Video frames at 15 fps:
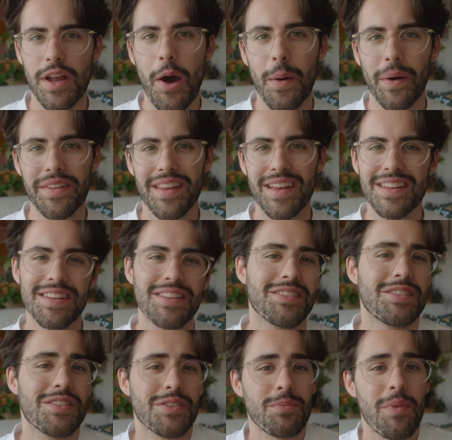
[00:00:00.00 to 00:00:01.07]
now and then
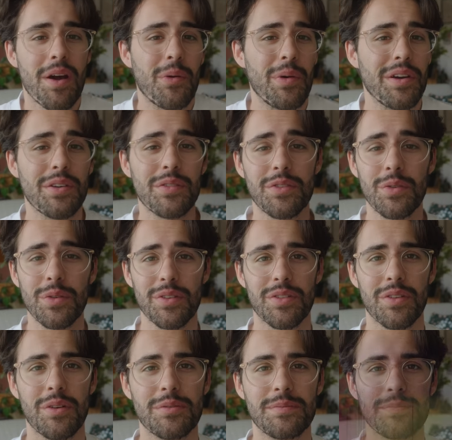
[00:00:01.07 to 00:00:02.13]
is just my way of doing so.